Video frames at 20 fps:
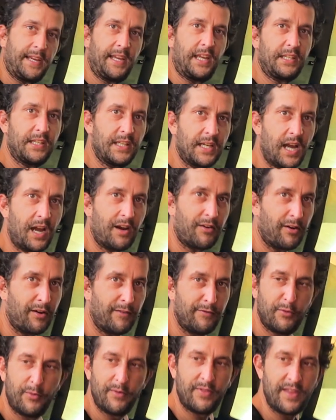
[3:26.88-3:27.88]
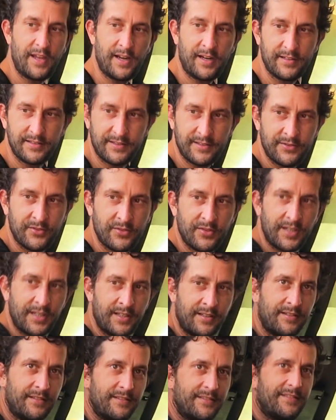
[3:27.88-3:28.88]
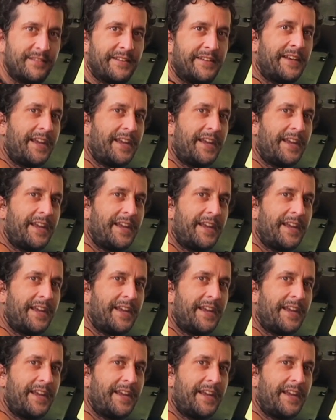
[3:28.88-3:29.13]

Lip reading: kick the car over without annoying the